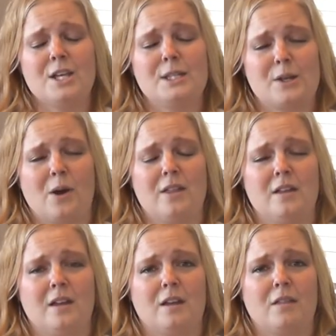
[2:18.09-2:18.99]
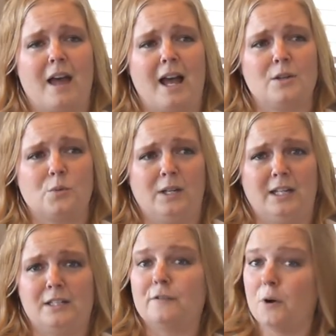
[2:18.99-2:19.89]
So I think that we
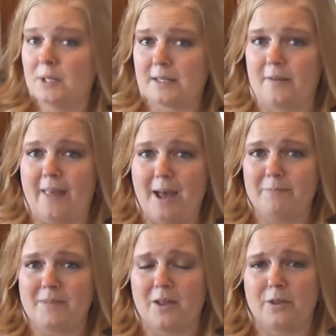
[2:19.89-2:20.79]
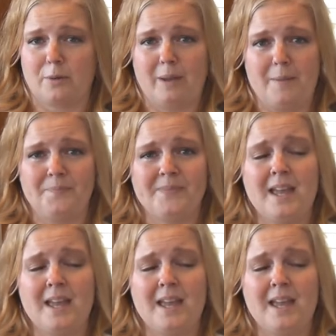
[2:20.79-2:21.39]
need to focus on that a little bit,